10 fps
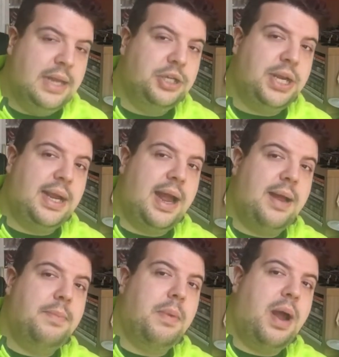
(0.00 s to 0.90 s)
check
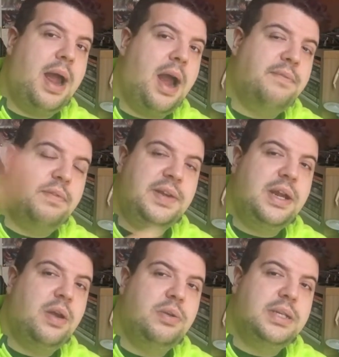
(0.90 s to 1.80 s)
out my other
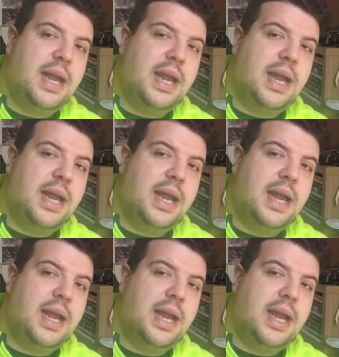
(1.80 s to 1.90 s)
videos,